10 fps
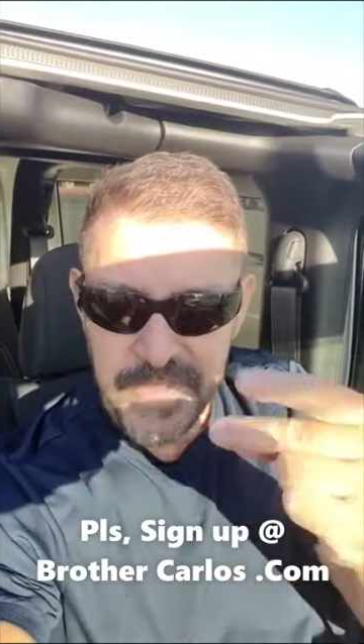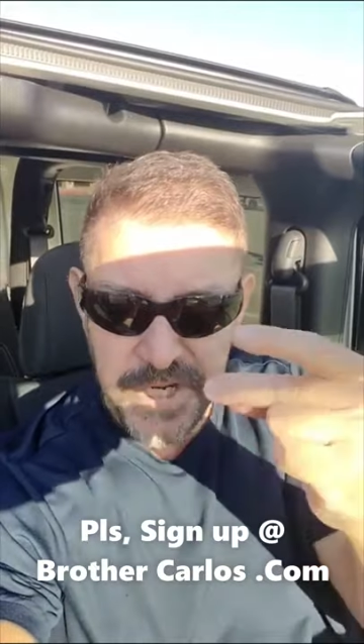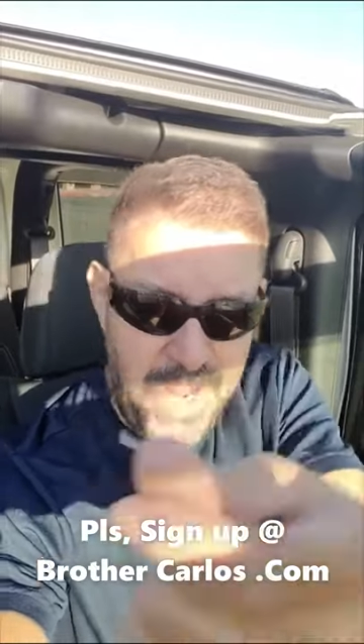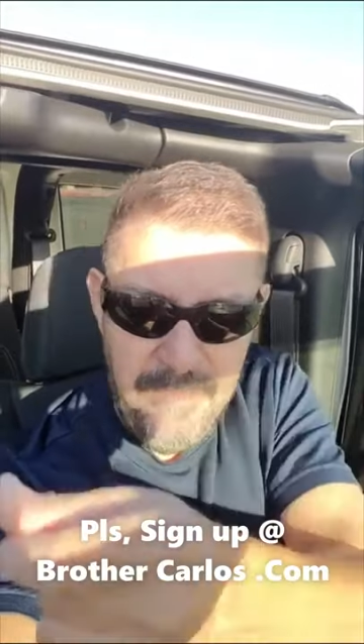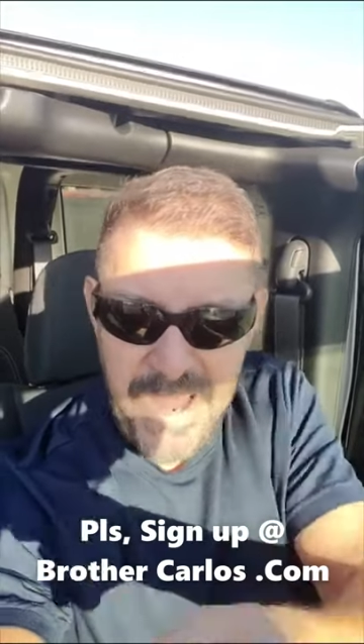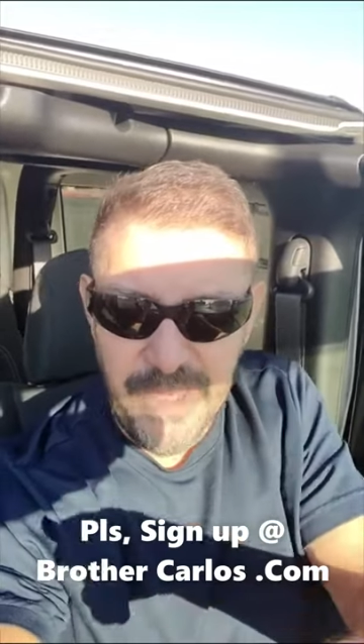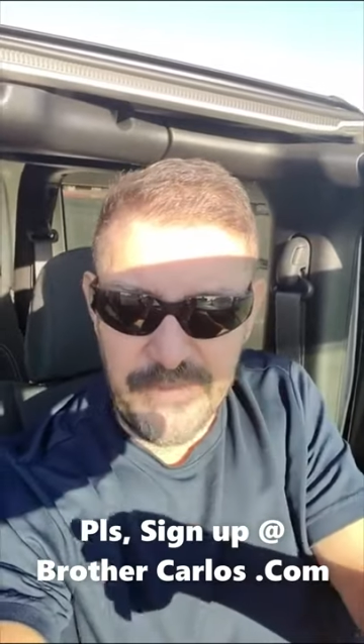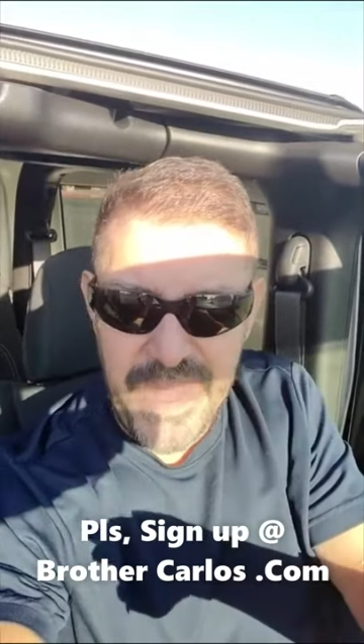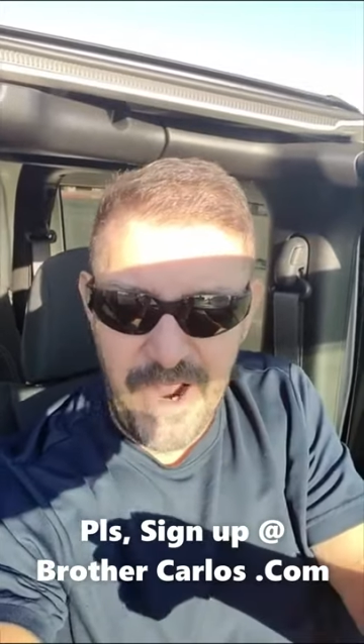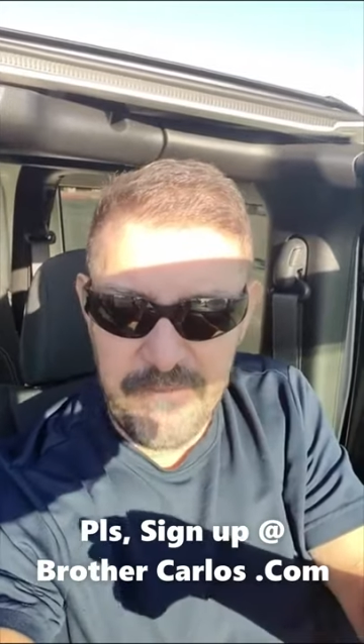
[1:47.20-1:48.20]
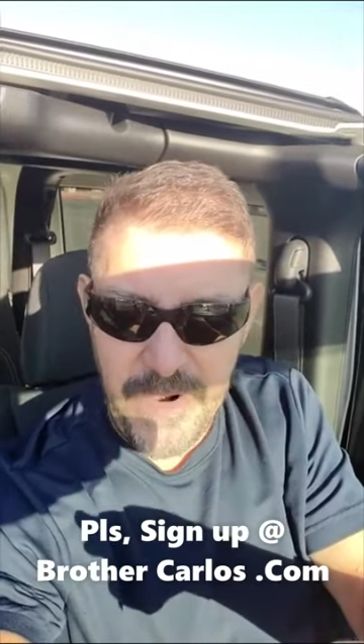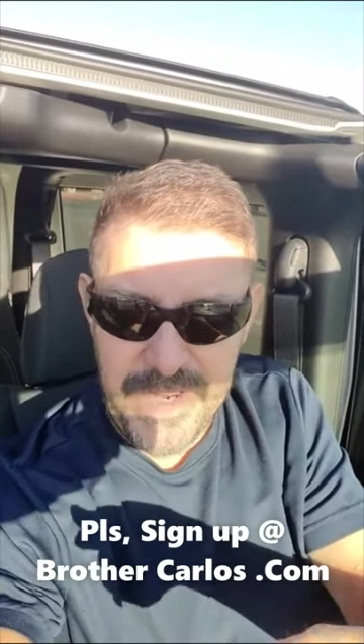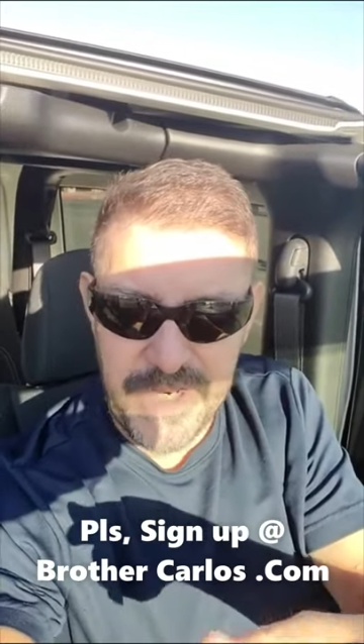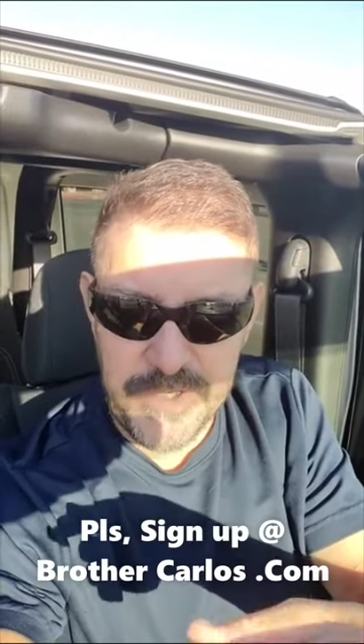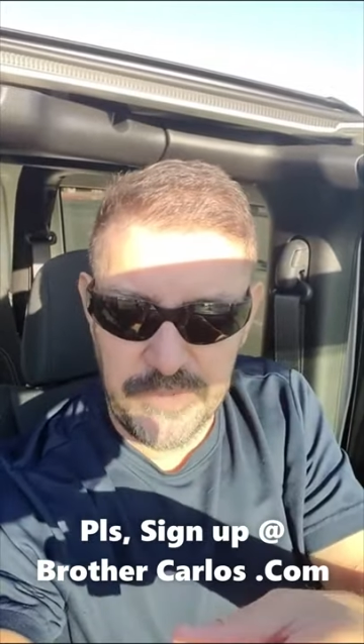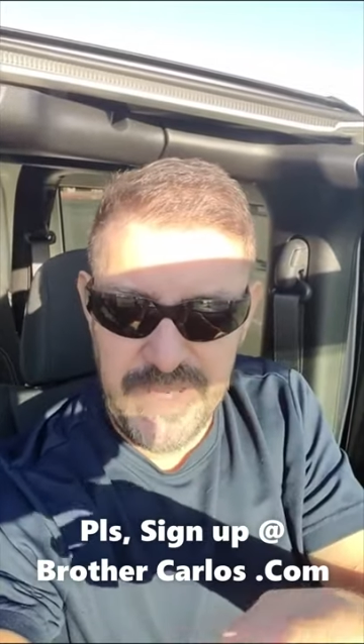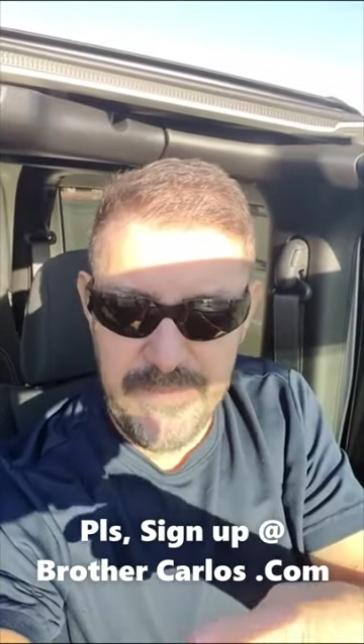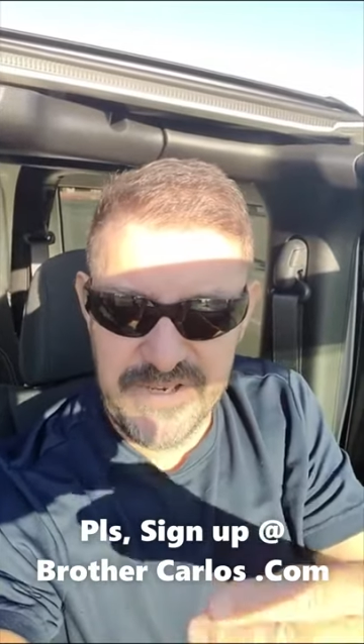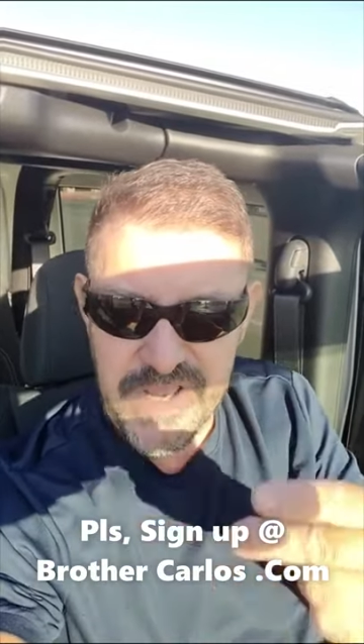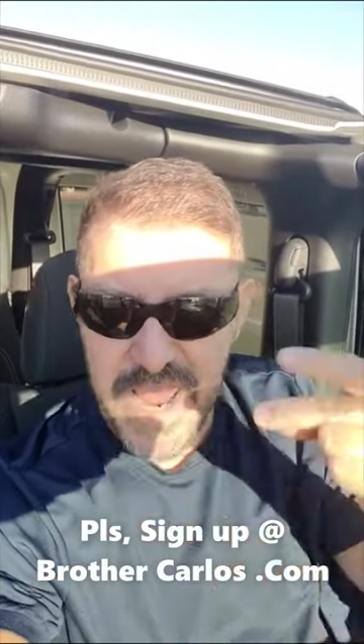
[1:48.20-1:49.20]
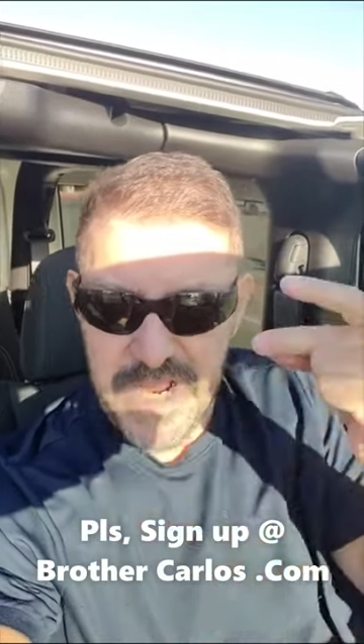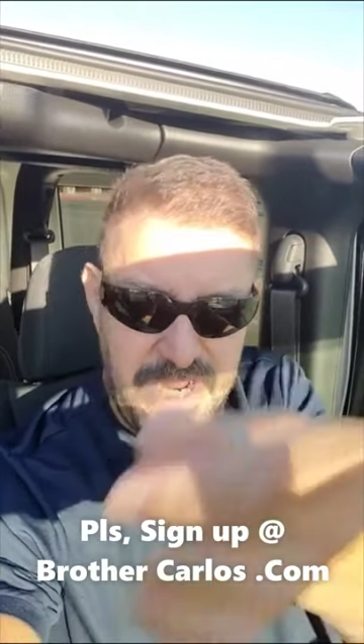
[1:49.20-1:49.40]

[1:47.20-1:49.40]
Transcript: Come out now, financial demons.